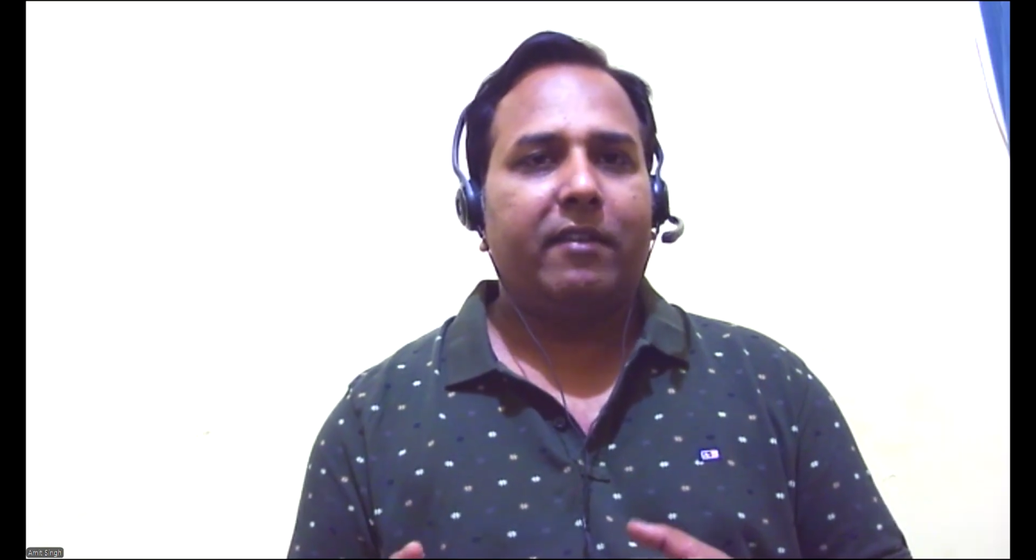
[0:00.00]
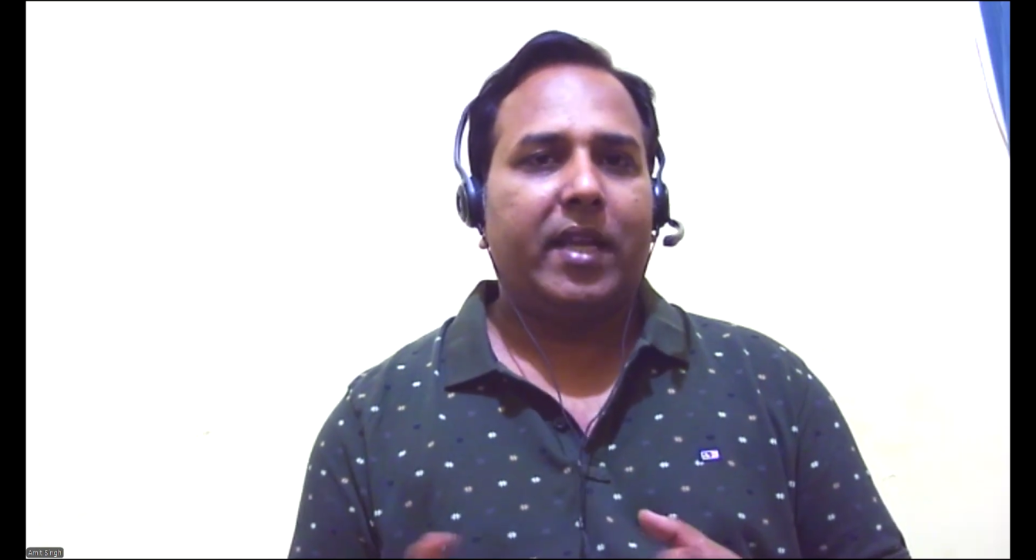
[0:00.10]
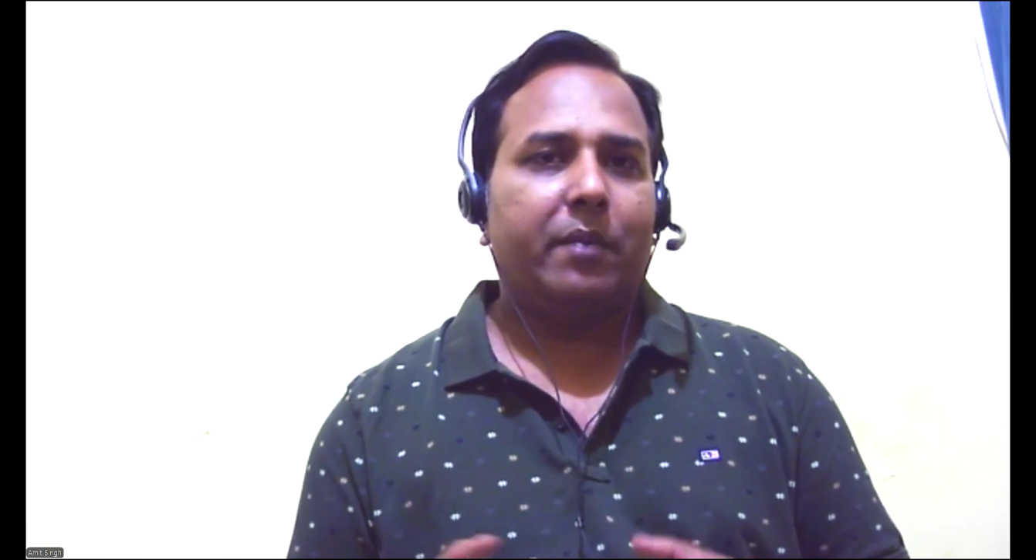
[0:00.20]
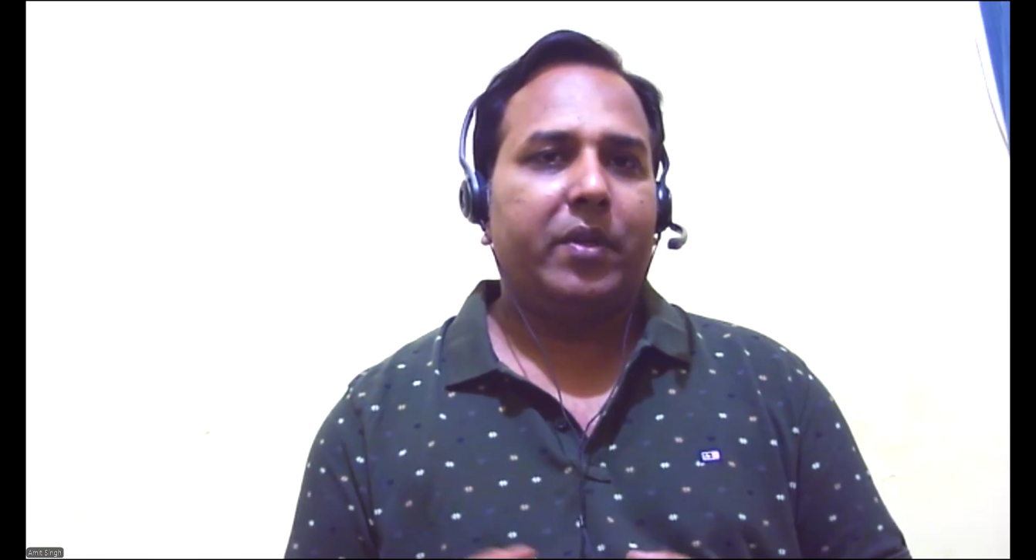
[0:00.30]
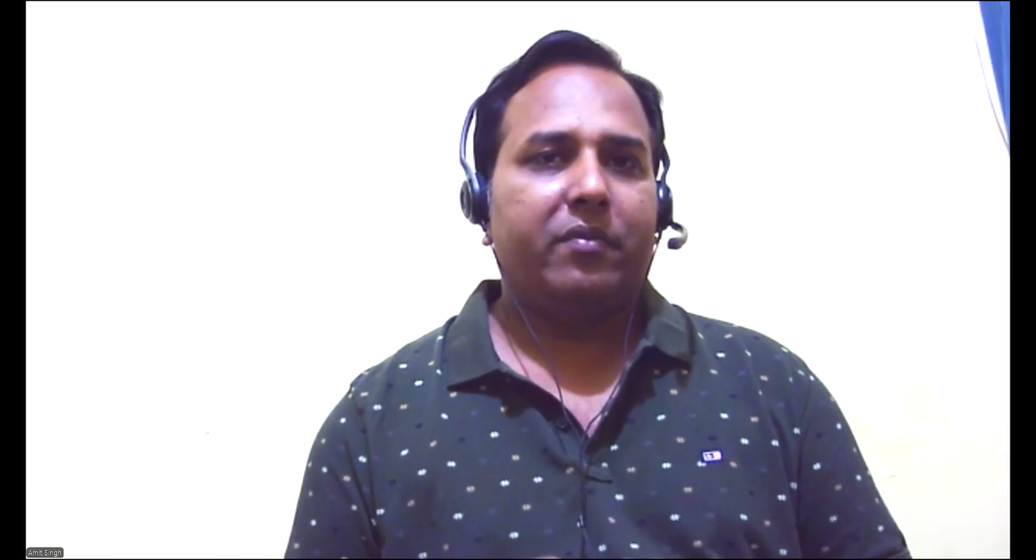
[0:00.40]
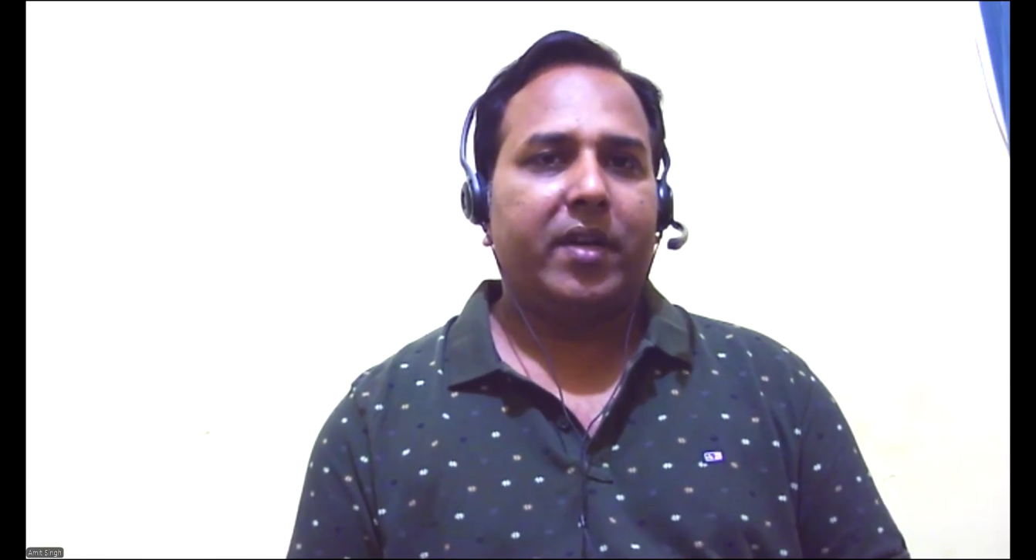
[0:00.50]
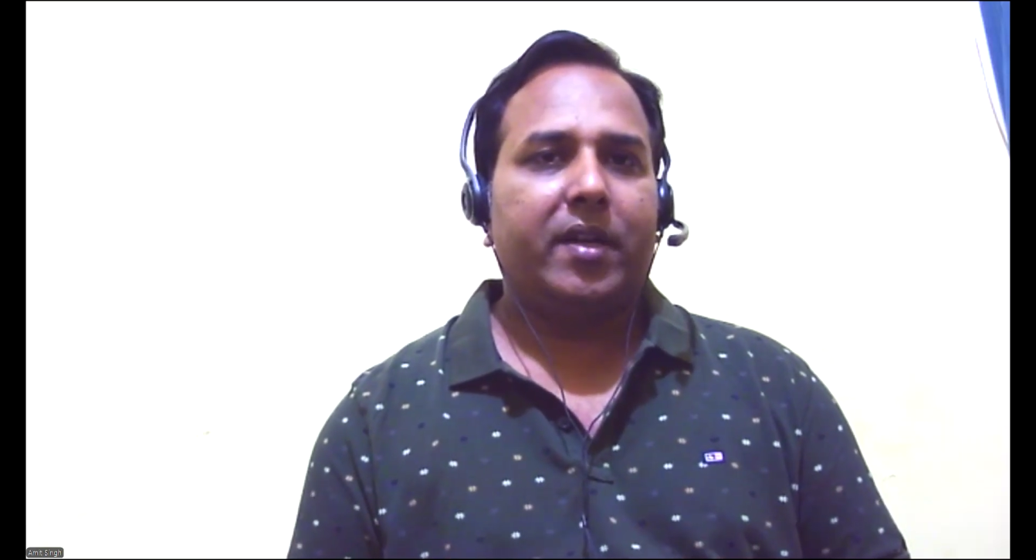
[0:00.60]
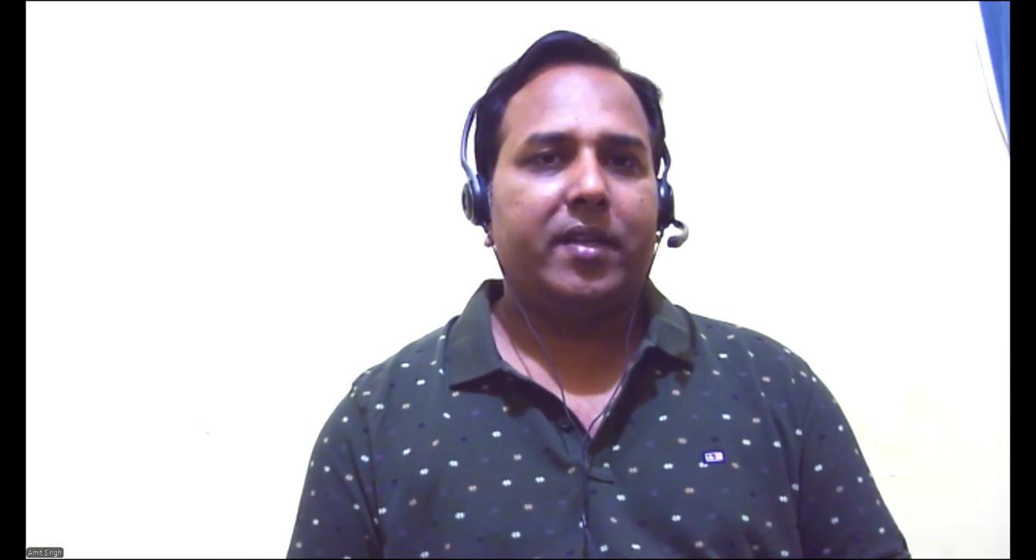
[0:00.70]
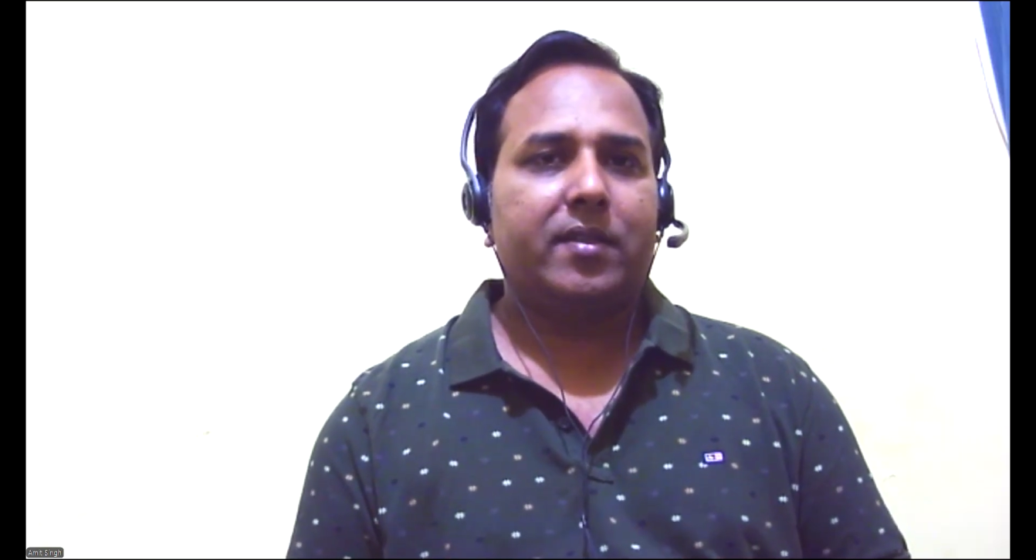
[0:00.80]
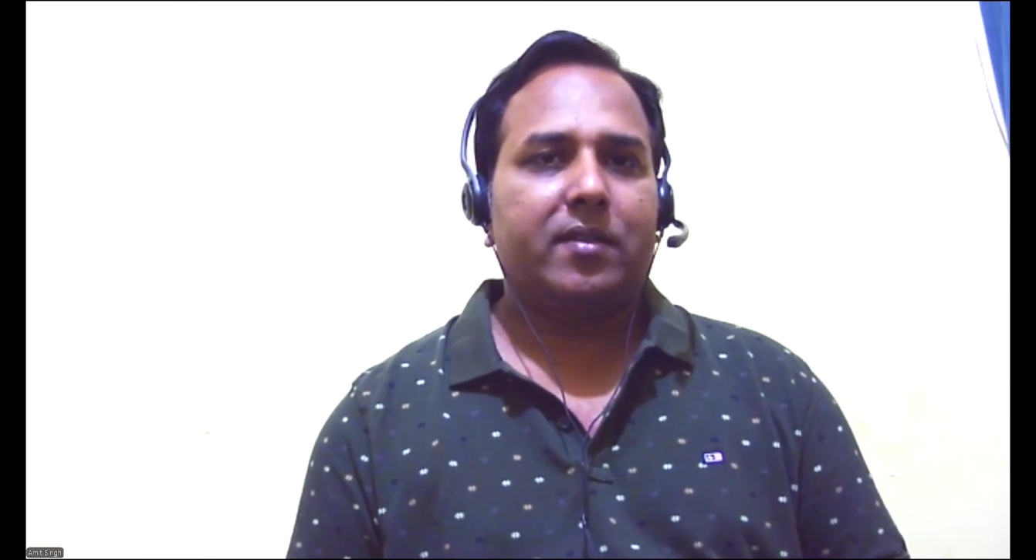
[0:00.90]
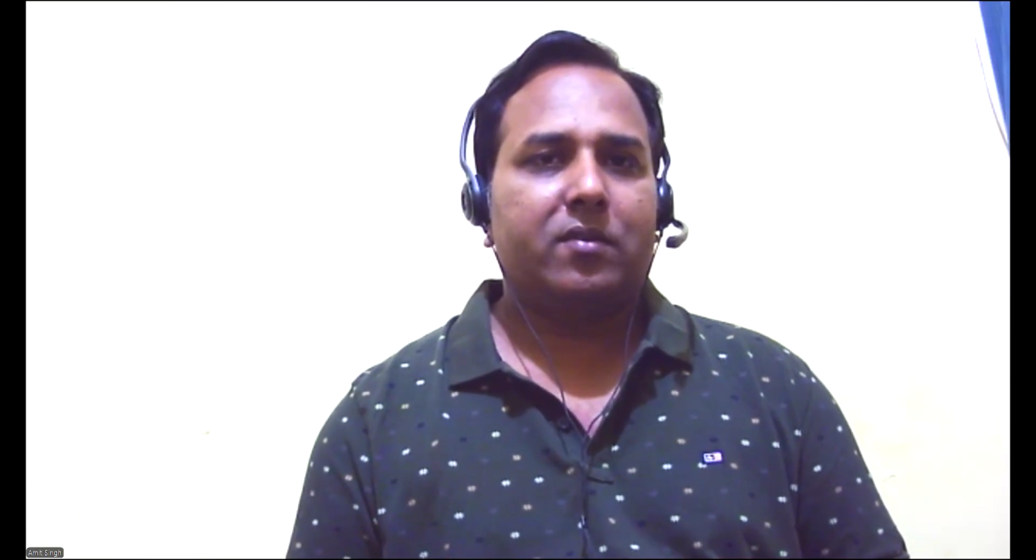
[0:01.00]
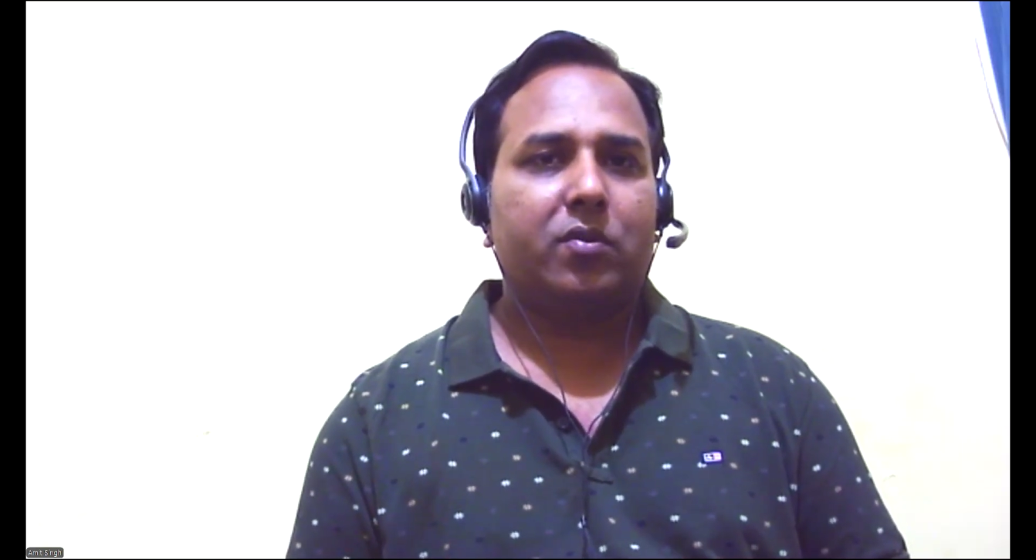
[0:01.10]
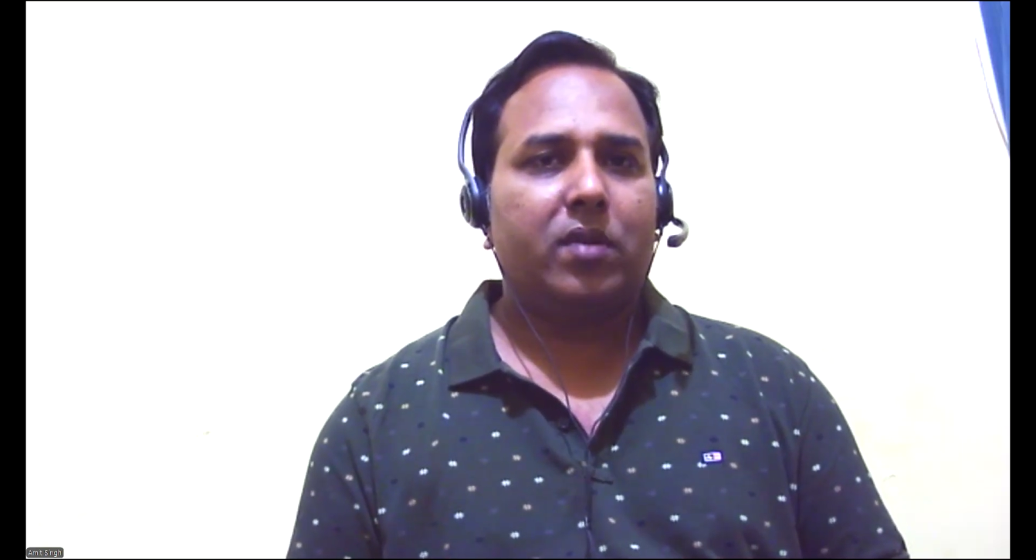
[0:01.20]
they will have different ss.